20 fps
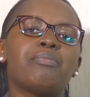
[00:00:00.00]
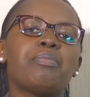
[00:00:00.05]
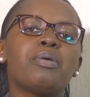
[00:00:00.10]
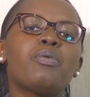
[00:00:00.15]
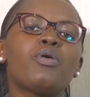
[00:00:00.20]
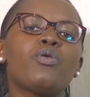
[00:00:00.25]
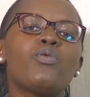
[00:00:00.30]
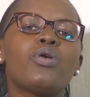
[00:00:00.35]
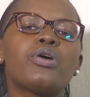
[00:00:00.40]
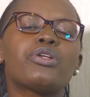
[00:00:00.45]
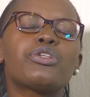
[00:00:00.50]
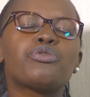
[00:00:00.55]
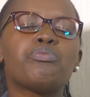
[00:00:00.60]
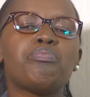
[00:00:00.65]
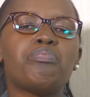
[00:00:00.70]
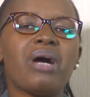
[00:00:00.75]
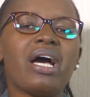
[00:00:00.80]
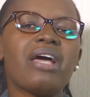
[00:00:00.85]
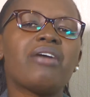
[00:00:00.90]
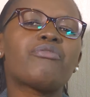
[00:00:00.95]
People want to
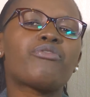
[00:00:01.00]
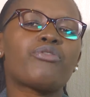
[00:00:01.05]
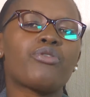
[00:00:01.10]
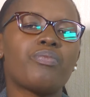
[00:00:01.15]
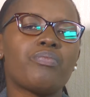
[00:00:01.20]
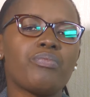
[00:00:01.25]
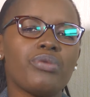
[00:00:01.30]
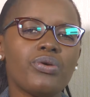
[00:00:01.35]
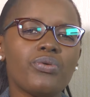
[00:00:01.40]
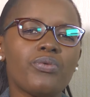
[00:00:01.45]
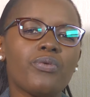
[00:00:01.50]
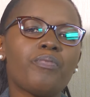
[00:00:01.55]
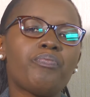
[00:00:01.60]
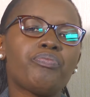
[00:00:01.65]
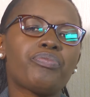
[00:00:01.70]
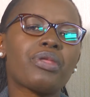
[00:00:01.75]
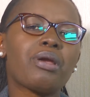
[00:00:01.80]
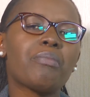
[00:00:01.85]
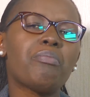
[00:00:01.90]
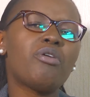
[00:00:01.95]
buy from
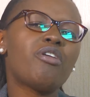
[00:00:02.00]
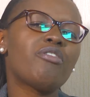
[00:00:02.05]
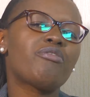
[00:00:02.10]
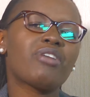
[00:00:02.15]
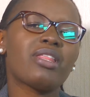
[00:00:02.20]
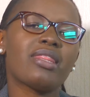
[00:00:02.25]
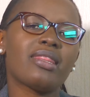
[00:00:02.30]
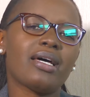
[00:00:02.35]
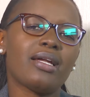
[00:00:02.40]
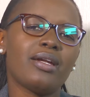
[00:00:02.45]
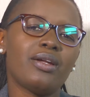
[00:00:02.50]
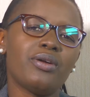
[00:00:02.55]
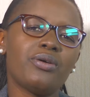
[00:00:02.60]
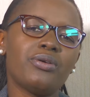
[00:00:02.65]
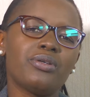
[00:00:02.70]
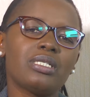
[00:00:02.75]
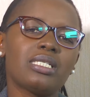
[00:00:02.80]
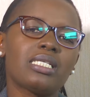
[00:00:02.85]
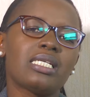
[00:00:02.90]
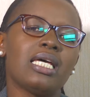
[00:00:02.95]
you, more often than
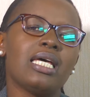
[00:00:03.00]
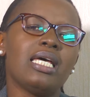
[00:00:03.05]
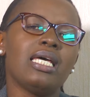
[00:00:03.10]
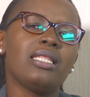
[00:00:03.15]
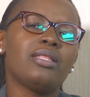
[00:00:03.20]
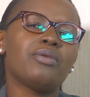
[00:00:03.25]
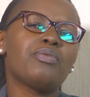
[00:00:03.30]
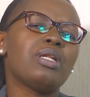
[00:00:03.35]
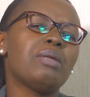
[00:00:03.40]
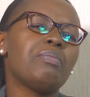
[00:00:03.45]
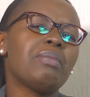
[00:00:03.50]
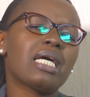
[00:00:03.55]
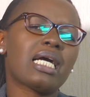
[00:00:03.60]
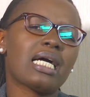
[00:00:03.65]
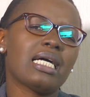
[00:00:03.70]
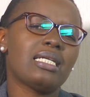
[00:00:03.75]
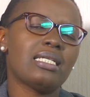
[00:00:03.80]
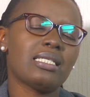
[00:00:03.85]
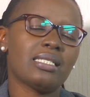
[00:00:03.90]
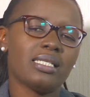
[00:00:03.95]
not, they will
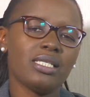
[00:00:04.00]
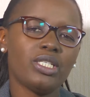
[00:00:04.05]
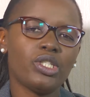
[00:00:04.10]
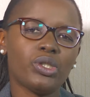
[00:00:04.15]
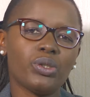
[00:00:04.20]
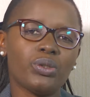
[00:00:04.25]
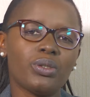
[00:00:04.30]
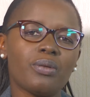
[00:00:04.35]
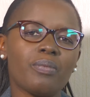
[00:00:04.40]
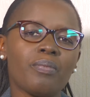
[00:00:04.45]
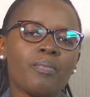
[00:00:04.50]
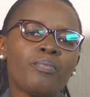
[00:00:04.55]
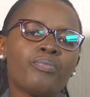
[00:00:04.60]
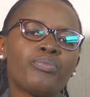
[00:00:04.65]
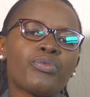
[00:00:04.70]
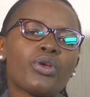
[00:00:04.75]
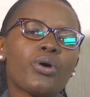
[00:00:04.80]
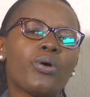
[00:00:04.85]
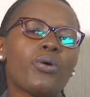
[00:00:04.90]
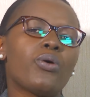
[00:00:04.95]
make a decision,
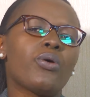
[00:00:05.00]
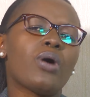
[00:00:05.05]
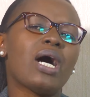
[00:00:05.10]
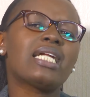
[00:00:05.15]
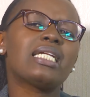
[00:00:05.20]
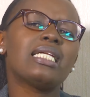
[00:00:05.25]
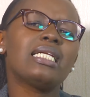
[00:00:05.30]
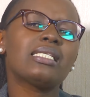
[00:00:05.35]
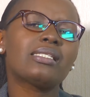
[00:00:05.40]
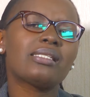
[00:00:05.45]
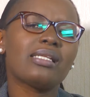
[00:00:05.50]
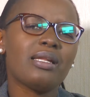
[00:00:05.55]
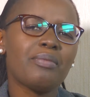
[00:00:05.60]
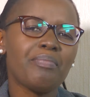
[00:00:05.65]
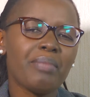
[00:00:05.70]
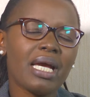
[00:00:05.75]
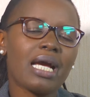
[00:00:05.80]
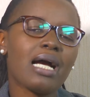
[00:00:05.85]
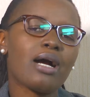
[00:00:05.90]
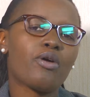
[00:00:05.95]
or at least they'll
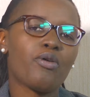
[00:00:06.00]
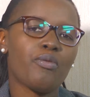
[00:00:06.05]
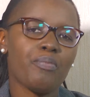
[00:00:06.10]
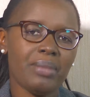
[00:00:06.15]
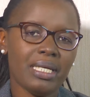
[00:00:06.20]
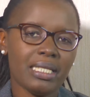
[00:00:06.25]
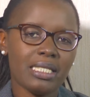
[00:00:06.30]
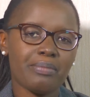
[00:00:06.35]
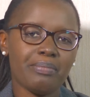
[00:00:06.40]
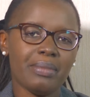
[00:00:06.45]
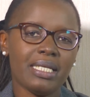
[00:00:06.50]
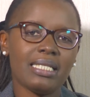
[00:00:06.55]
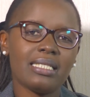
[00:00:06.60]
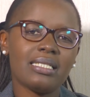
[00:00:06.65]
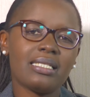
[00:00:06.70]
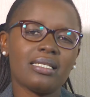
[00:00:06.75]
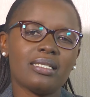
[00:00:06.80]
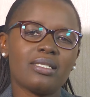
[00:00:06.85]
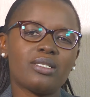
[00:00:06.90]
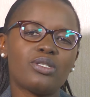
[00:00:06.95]
make a
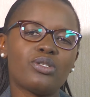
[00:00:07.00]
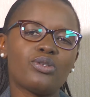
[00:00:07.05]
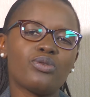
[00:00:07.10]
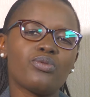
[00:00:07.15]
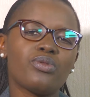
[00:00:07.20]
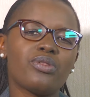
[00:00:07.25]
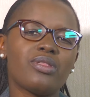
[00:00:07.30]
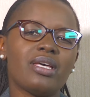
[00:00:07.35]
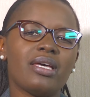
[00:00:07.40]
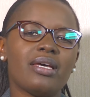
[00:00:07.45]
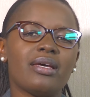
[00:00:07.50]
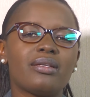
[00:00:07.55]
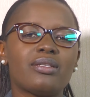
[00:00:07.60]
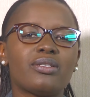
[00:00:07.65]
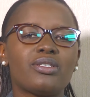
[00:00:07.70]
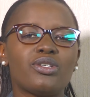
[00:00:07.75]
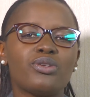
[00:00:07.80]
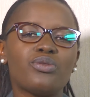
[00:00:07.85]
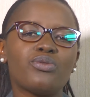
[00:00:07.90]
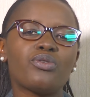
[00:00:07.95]
commitment to
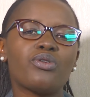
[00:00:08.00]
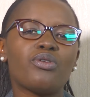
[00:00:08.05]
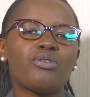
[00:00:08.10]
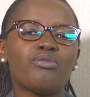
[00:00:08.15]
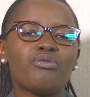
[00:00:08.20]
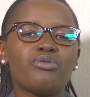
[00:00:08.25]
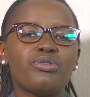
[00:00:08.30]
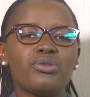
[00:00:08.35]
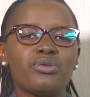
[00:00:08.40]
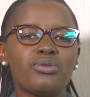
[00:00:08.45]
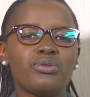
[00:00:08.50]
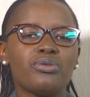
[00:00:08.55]
the tune of,